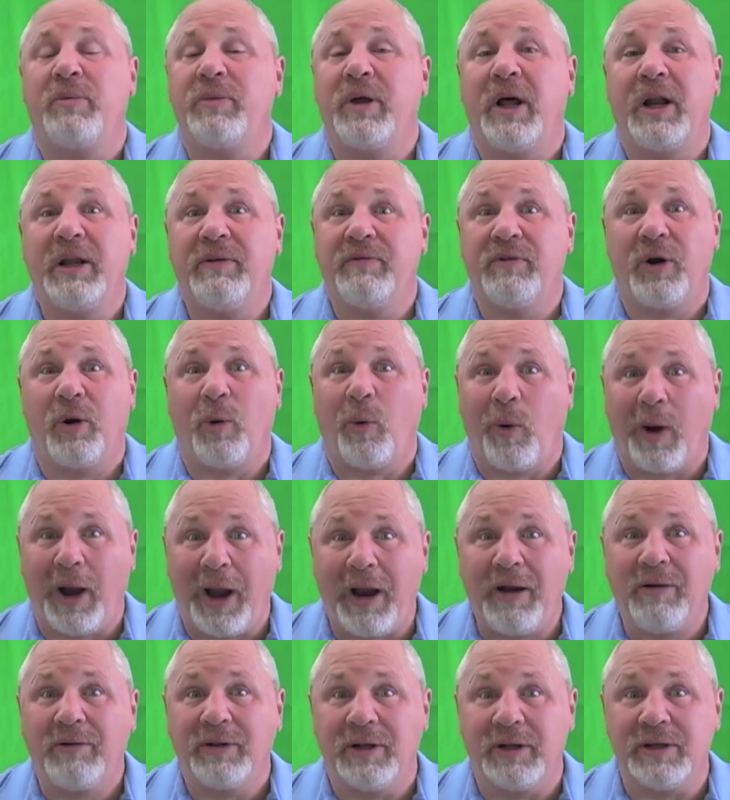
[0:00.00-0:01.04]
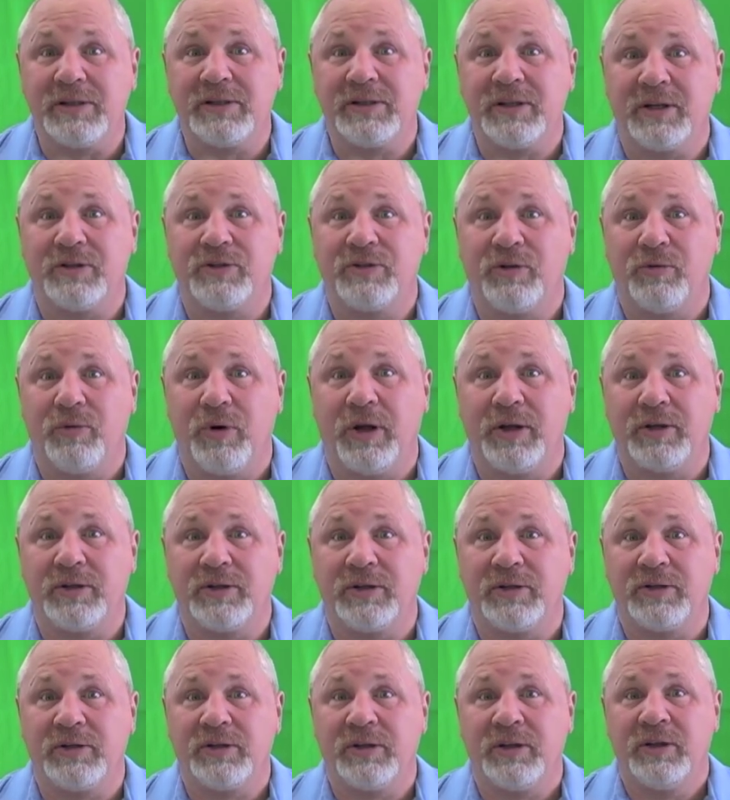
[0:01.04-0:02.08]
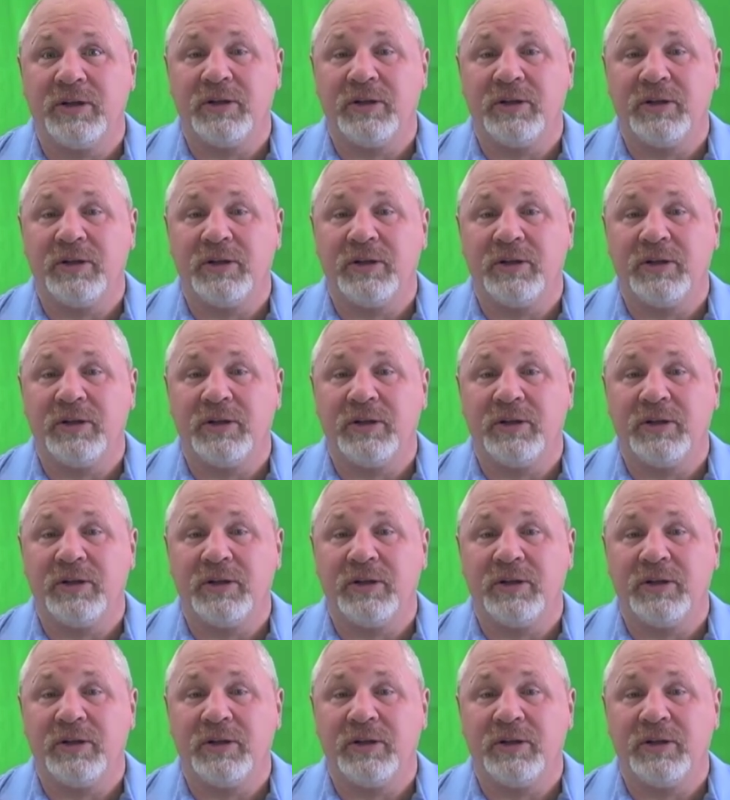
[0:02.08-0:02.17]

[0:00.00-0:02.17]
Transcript: not even around these situations?